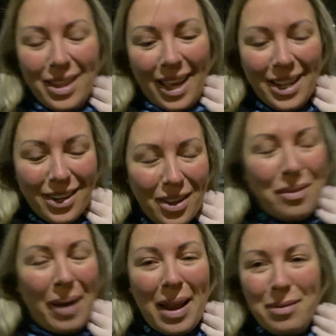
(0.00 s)
I don't know
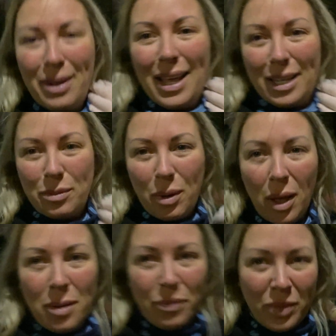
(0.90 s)
about anybody else, but
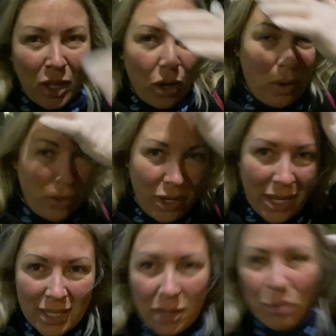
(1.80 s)
the colder it
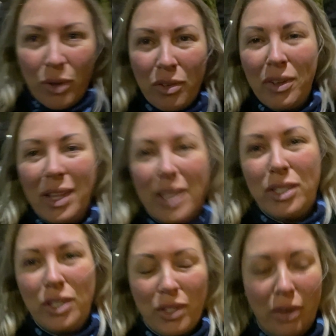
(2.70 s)
is, the more you feel like you
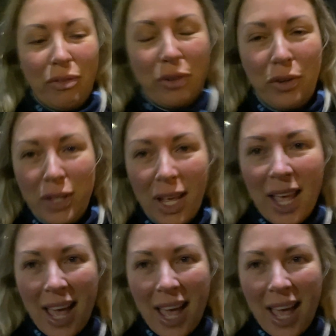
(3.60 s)
deserve food